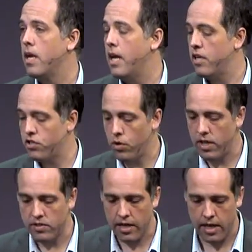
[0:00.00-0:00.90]
And so they
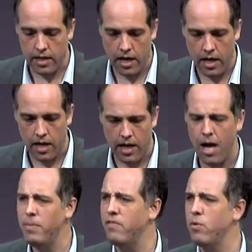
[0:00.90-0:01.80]
said, uh, how
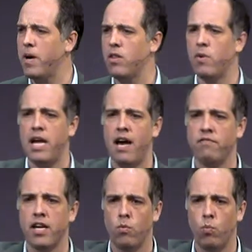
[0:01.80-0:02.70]
many of you, by the way, have
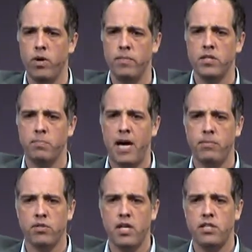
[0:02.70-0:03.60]
like women's
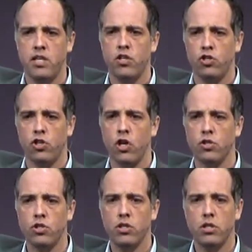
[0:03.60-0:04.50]
Bible studies at your
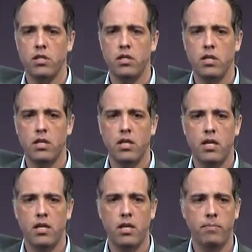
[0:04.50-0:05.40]
church?
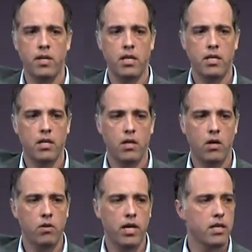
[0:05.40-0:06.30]
Anybody?
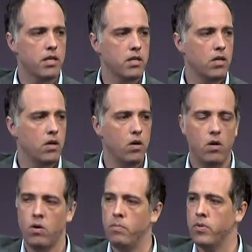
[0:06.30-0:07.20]
Oh, like
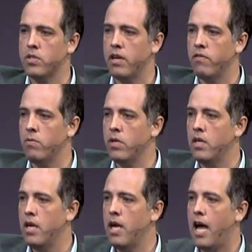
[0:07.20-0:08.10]
almost everyone?
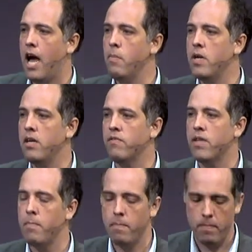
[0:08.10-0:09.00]
How many of
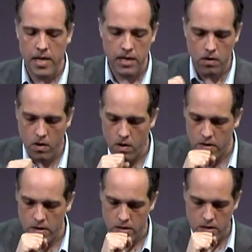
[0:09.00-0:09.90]
them meet
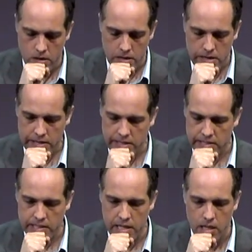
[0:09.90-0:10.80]
on, a, uh, let's
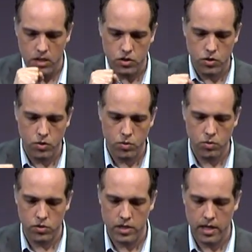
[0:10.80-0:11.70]
say, a
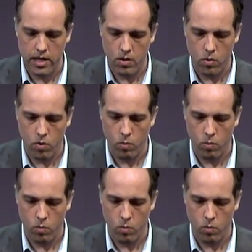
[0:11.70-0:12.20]
Tuesday or a